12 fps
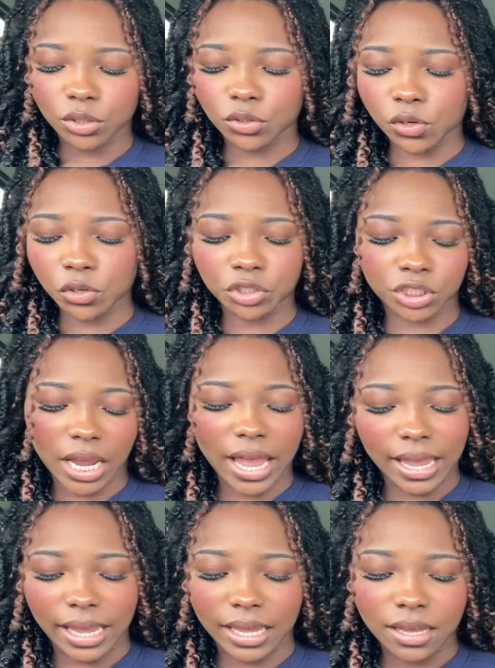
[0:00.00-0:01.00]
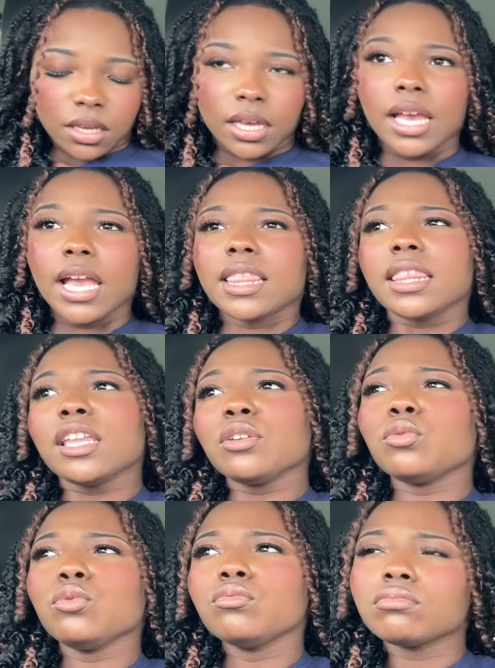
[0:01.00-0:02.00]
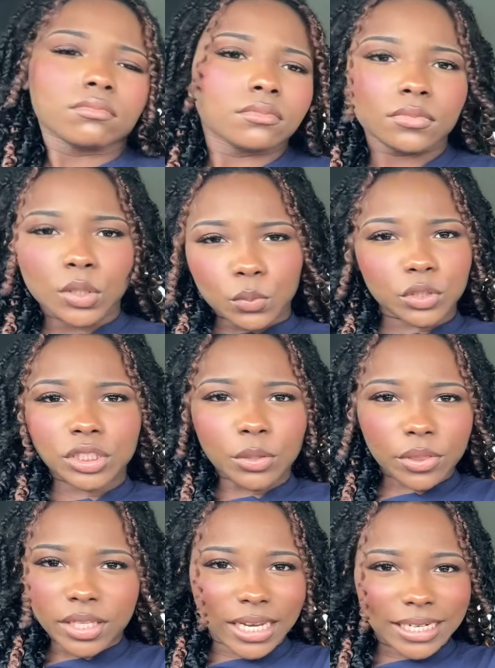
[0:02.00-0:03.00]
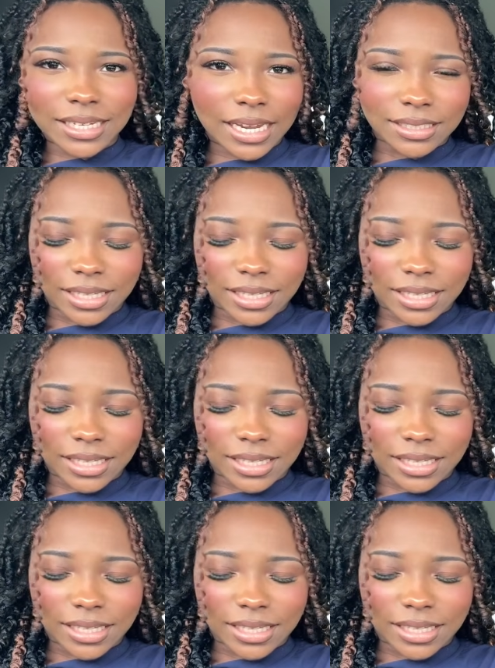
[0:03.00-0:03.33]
crochet, and then we'll see what the day takes